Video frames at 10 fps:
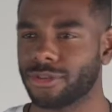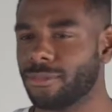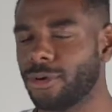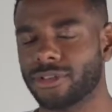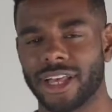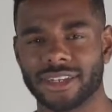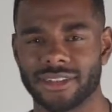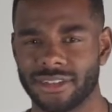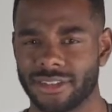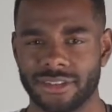most likely
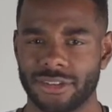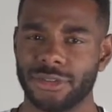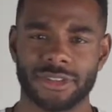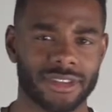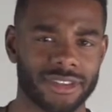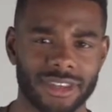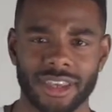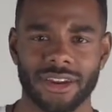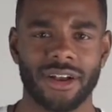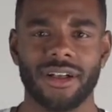to
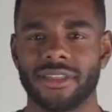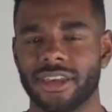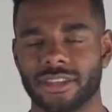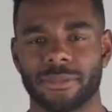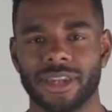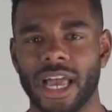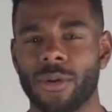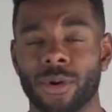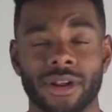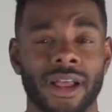succeed, all of this. But now
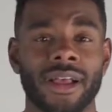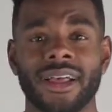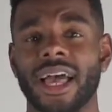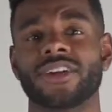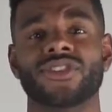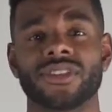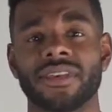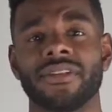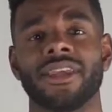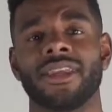we're actually
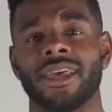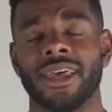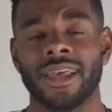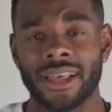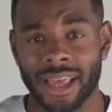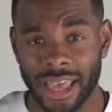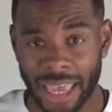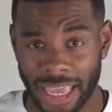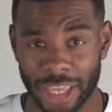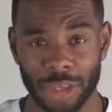living in a
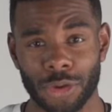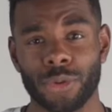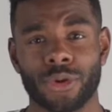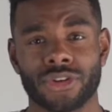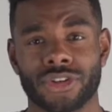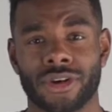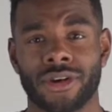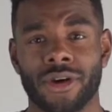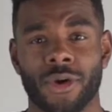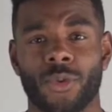huge
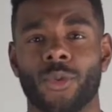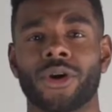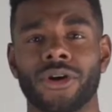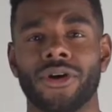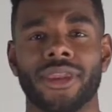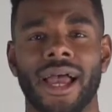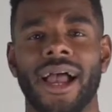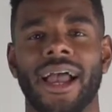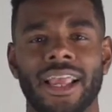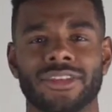world
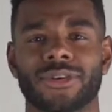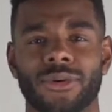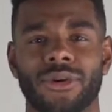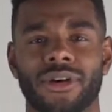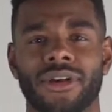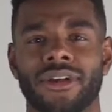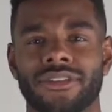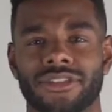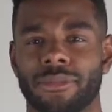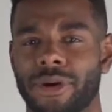high school
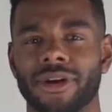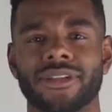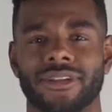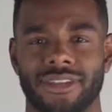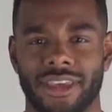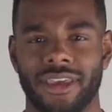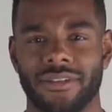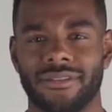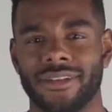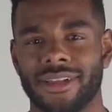
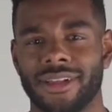superlative,